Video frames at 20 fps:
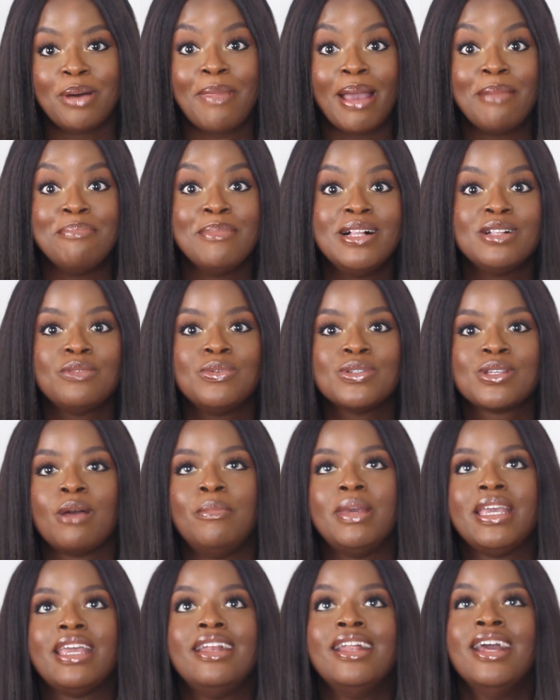but my milk was
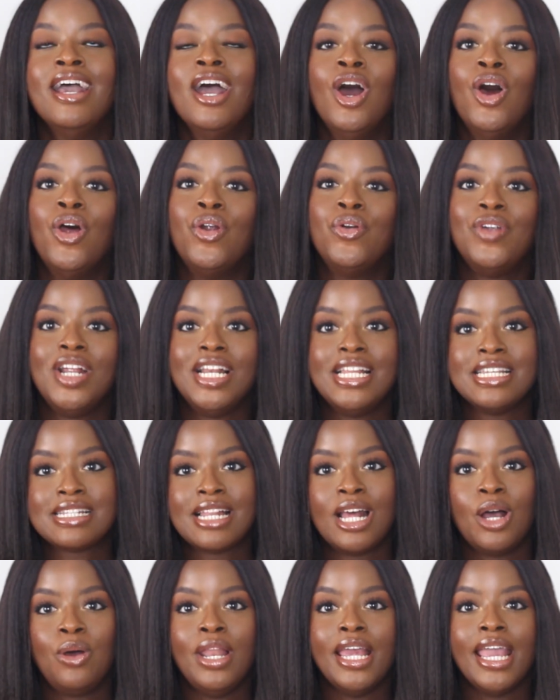coming in really
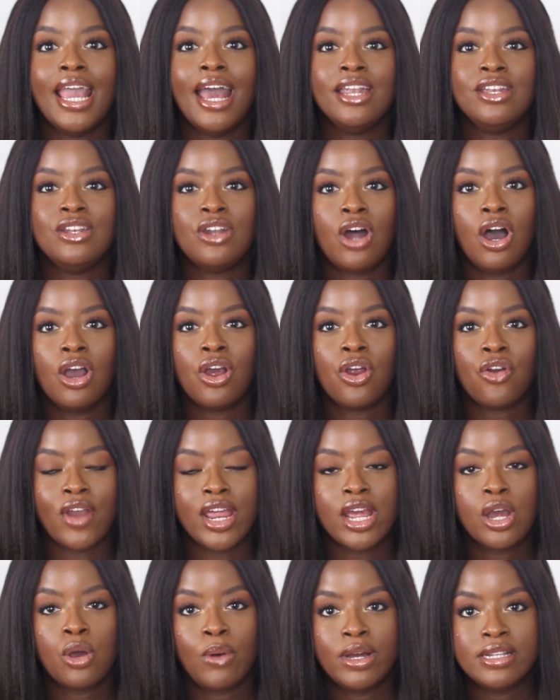slowly and not
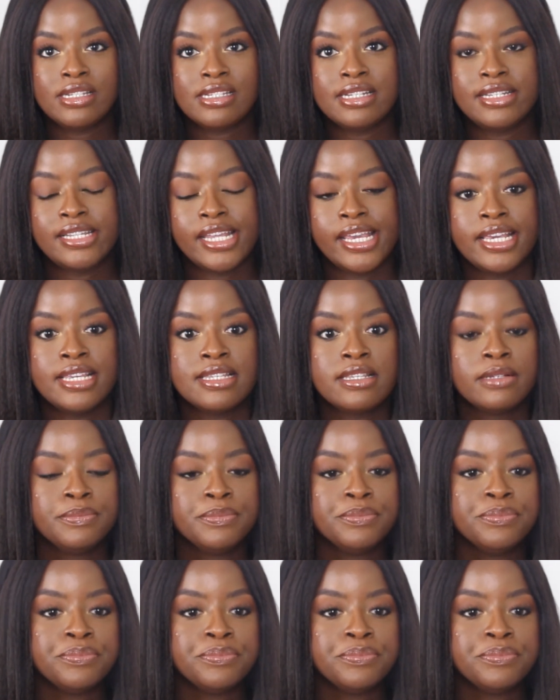great quantities.